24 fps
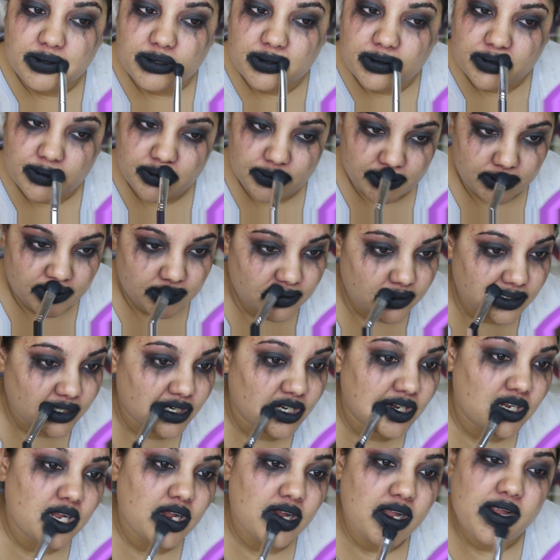and
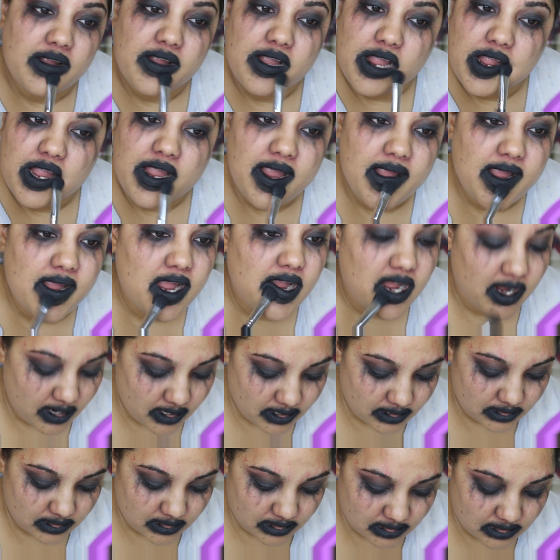generously set that lipstick
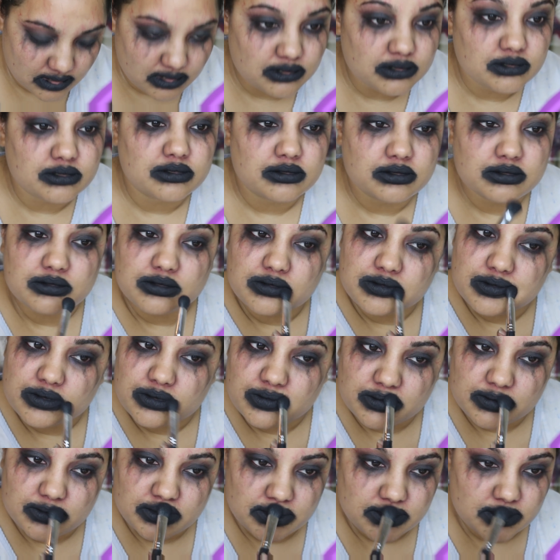so that it does not
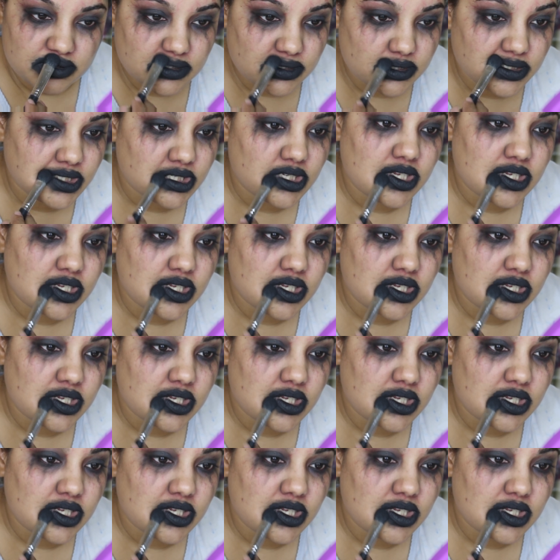smudge.